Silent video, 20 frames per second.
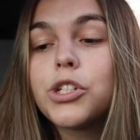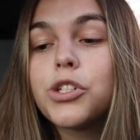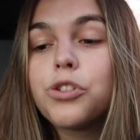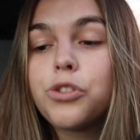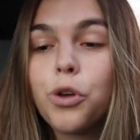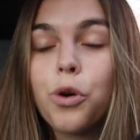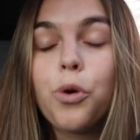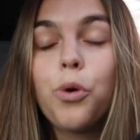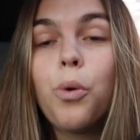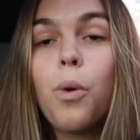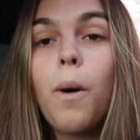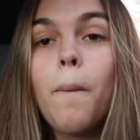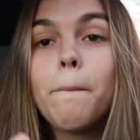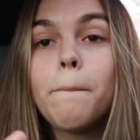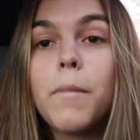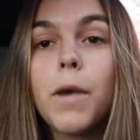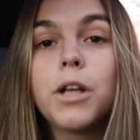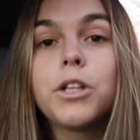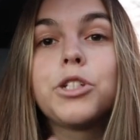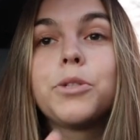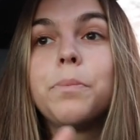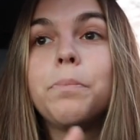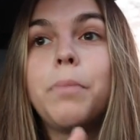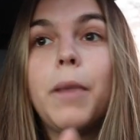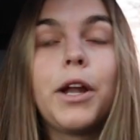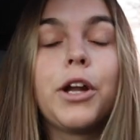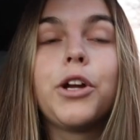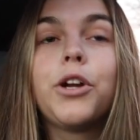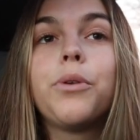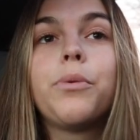so much
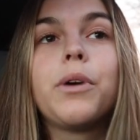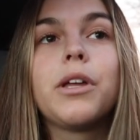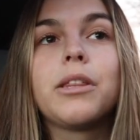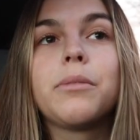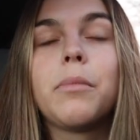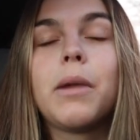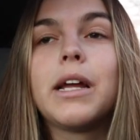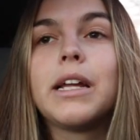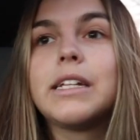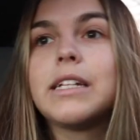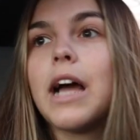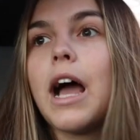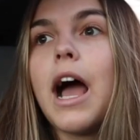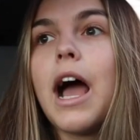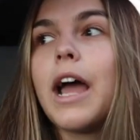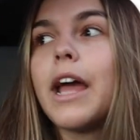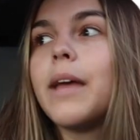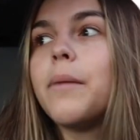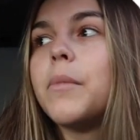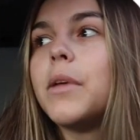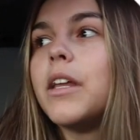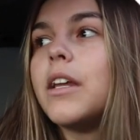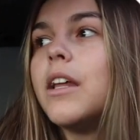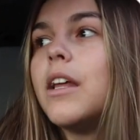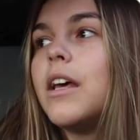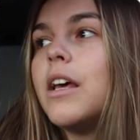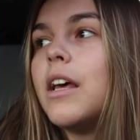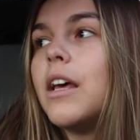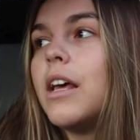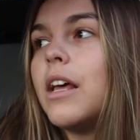better with my time and
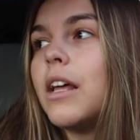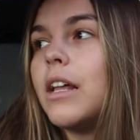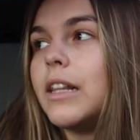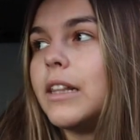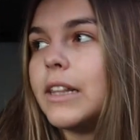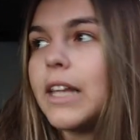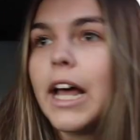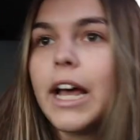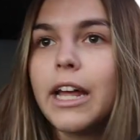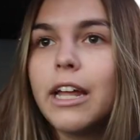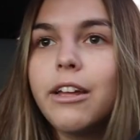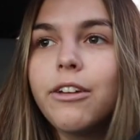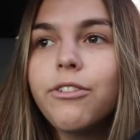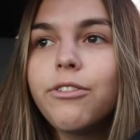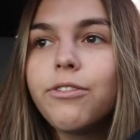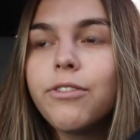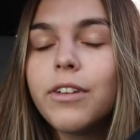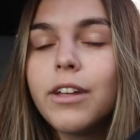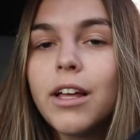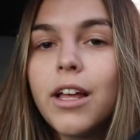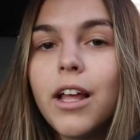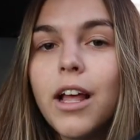life.